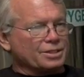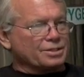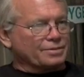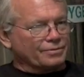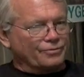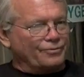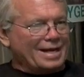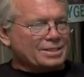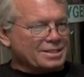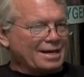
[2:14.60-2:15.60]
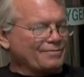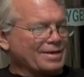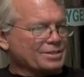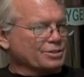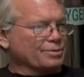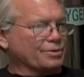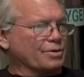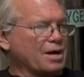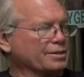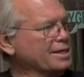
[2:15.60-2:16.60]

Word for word: just vase type vessels with growl